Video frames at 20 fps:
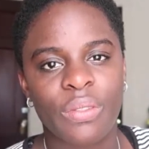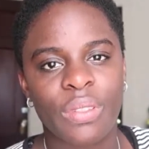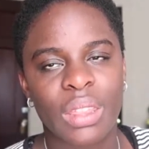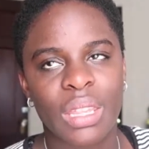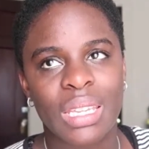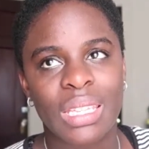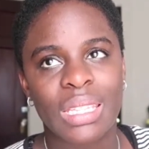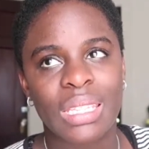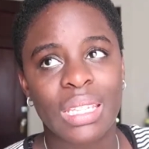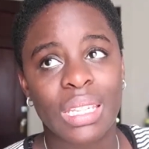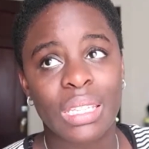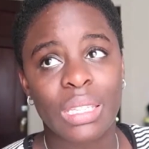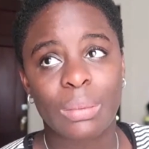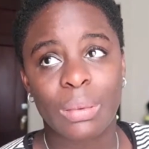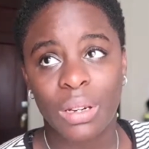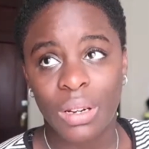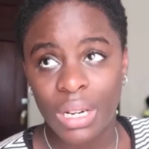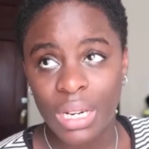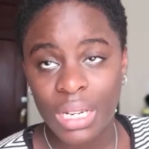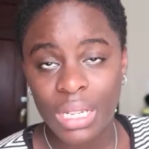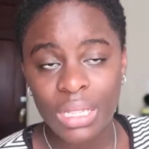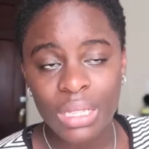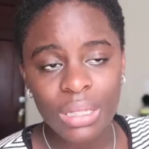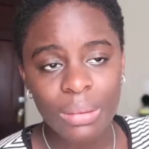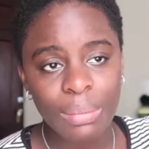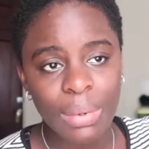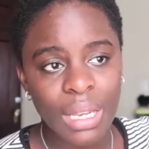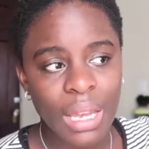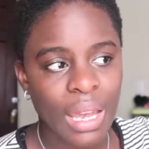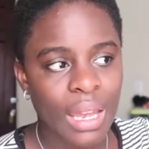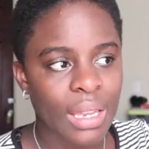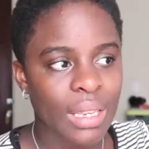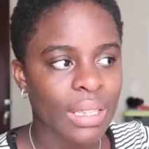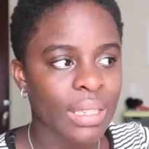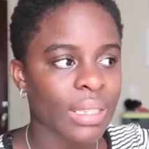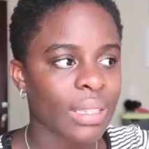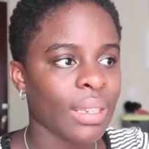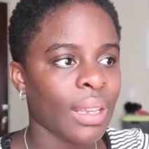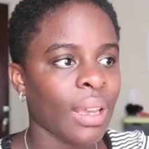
this experience because